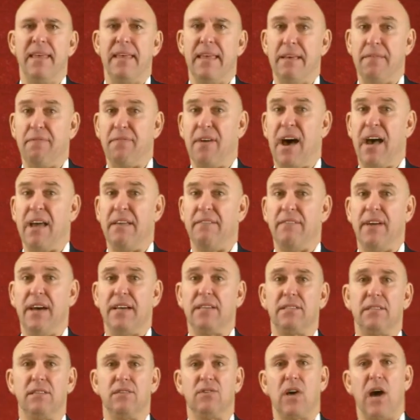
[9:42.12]
If I
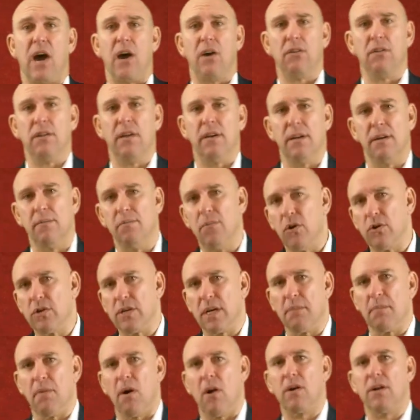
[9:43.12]
invest entirely in
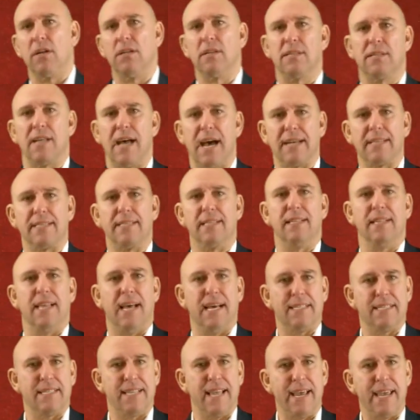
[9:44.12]
emerging market stocks in the
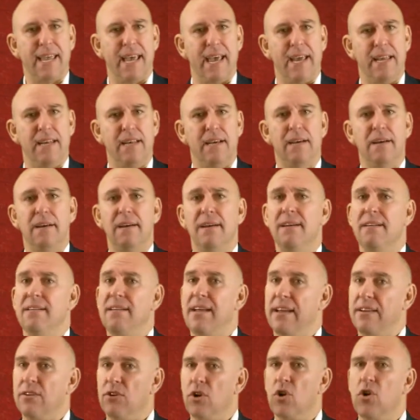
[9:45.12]
last decade
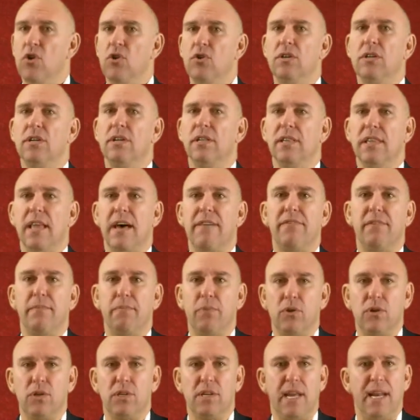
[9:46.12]
and earned an
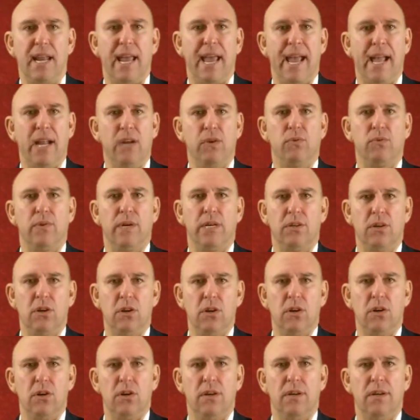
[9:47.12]
11% annual
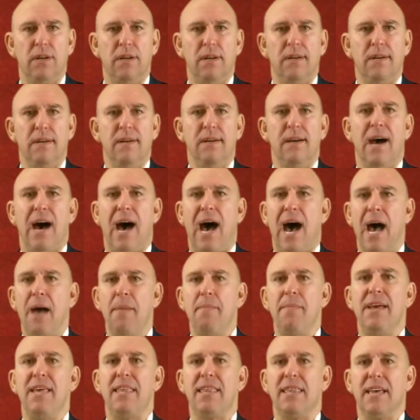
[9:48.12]
return,
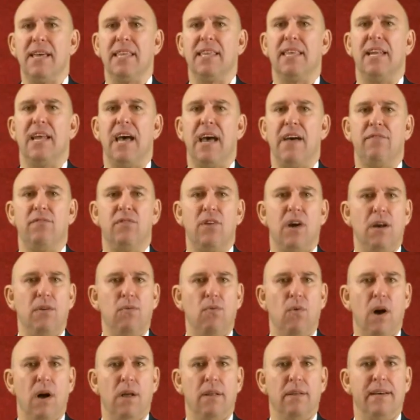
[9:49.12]
I may think that I have
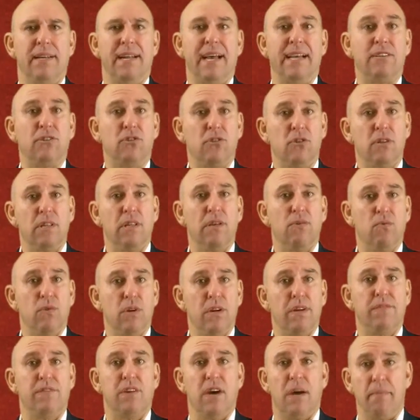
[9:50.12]
done well, and I certainly
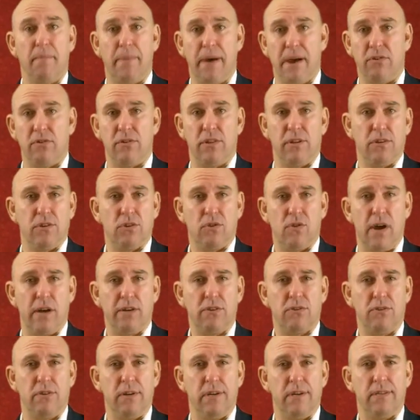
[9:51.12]
would have done better than
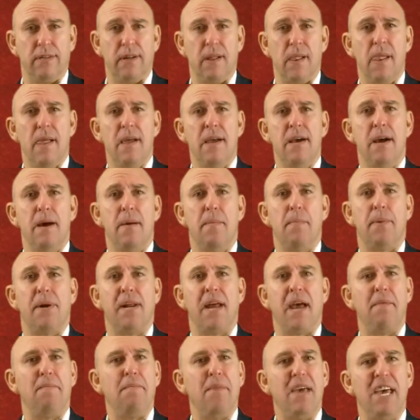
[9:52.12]
treasuries,
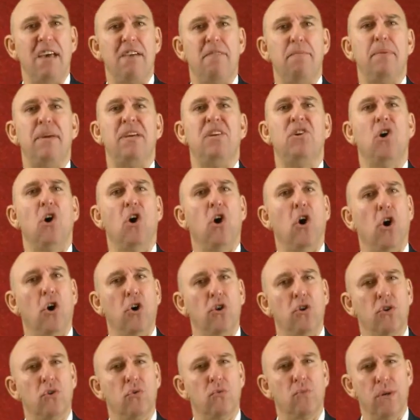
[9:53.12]
but I may have been
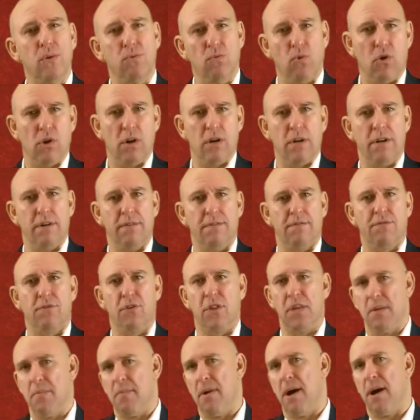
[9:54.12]
under-rewarded
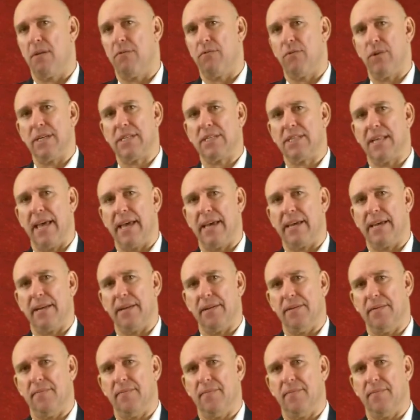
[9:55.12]
for the amount of risk taken.